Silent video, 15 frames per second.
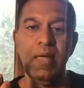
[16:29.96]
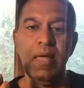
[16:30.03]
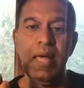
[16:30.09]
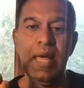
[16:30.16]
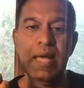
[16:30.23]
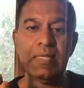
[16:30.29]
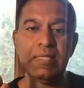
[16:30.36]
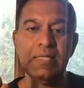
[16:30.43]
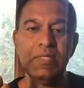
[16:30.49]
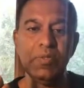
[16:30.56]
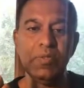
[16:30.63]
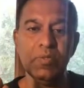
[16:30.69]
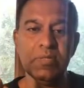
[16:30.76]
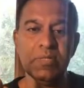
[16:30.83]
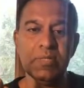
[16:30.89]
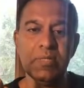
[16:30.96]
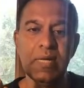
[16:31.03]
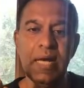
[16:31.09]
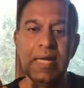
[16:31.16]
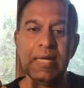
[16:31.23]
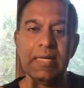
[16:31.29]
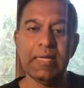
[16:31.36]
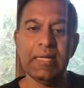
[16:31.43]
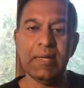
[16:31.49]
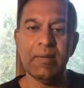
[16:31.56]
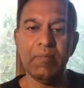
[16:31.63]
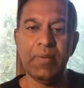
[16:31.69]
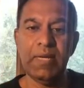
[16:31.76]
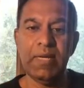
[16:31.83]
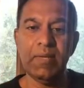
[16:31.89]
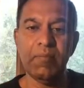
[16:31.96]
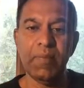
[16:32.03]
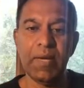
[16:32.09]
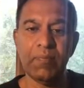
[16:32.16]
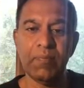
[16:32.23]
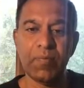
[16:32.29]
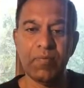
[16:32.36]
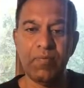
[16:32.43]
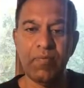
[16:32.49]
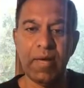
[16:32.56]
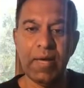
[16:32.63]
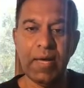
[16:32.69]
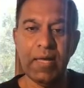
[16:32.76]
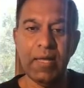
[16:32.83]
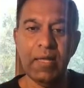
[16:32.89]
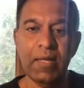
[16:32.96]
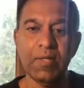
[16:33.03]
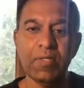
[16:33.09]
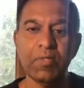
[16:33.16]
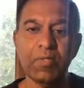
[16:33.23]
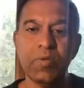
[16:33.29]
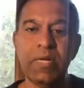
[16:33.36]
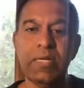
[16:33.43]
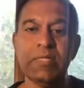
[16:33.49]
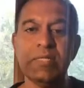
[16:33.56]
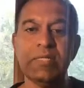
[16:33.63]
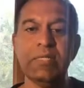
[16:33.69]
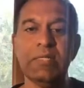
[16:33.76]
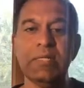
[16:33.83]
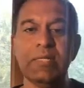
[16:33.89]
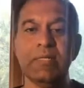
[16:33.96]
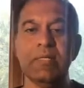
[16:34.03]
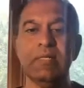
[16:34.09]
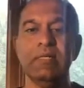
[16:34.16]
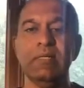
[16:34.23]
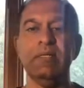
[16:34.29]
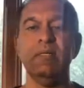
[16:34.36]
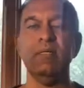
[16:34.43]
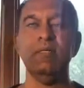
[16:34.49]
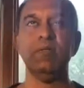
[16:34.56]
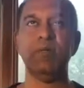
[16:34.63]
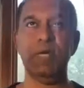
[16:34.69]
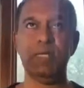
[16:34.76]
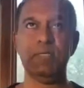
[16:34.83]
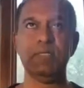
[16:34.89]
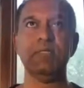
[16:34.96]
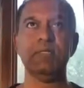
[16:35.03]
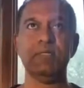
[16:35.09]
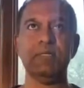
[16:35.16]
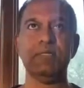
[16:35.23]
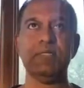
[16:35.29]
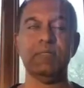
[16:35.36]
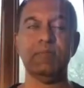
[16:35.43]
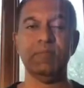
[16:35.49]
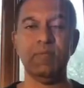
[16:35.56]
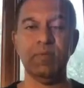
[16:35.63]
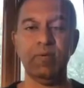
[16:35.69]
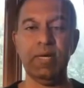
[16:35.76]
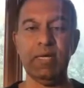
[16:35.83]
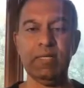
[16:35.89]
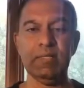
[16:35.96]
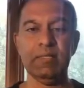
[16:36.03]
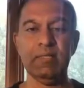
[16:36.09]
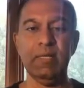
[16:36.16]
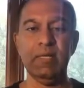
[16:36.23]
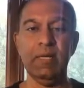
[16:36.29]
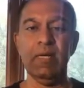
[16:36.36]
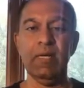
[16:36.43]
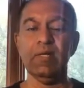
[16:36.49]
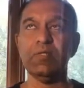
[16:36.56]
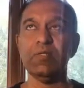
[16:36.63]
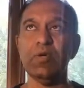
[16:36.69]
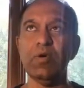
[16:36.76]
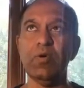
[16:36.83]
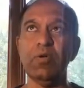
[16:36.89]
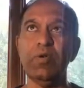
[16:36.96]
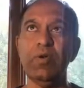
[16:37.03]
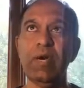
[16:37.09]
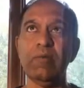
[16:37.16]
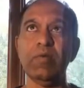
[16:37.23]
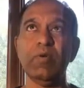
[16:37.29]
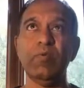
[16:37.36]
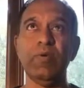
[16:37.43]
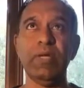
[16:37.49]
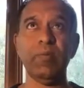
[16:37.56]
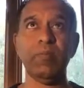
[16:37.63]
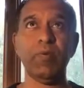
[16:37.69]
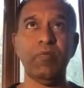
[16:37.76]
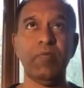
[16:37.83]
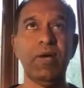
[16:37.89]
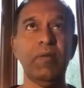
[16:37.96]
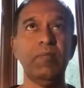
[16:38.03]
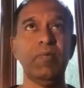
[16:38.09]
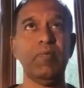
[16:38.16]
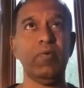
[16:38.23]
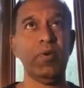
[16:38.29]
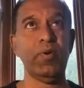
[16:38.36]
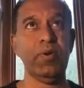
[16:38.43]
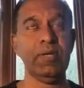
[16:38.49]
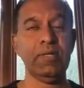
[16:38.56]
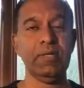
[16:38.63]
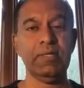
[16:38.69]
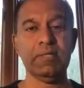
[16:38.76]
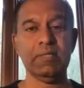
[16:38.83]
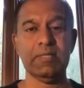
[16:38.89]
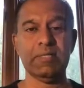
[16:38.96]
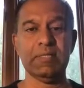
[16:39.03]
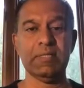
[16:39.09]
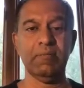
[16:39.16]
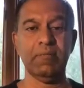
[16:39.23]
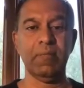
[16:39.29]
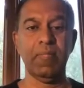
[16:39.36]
as a user, I can complete my profile to enter the system, right? So you have to create a profile before you enter the system.